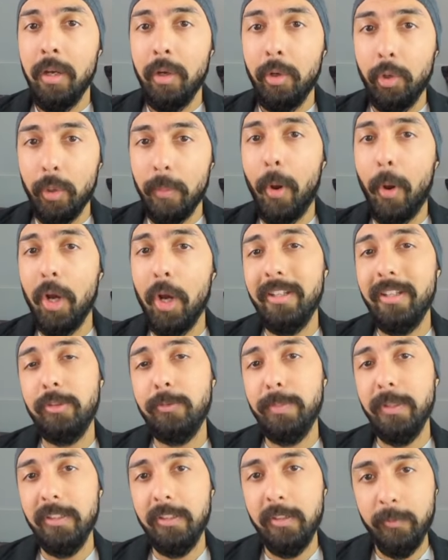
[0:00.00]
robotic
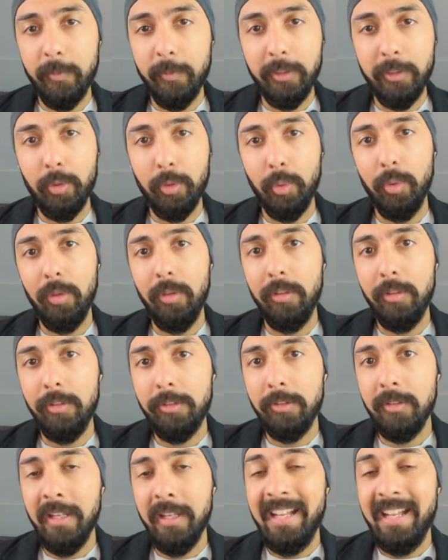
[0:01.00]
specific
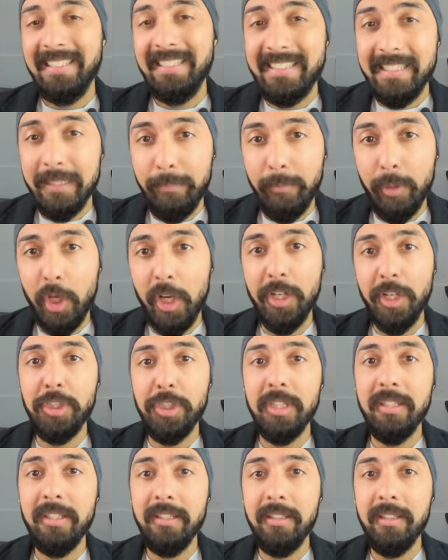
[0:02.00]
tools. Simulation